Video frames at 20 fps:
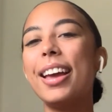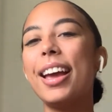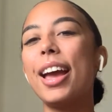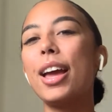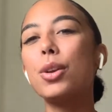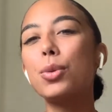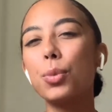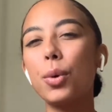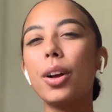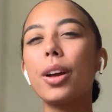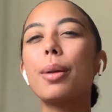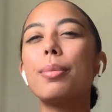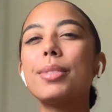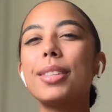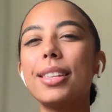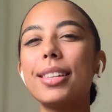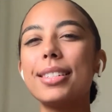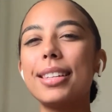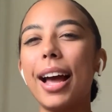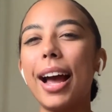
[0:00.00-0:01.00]
And welcome to
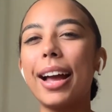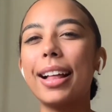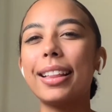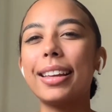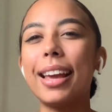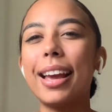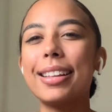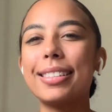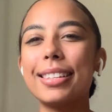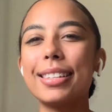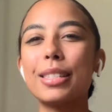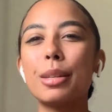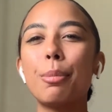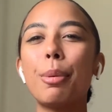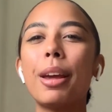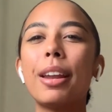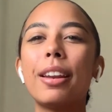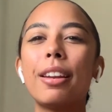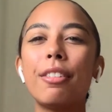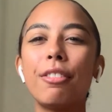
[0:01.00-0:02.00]
this highly
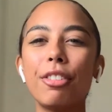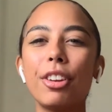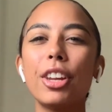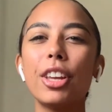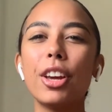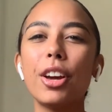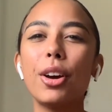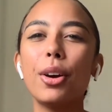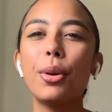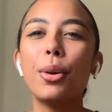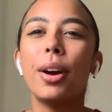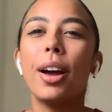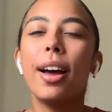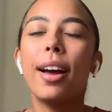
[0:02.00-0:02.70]
anticipated video.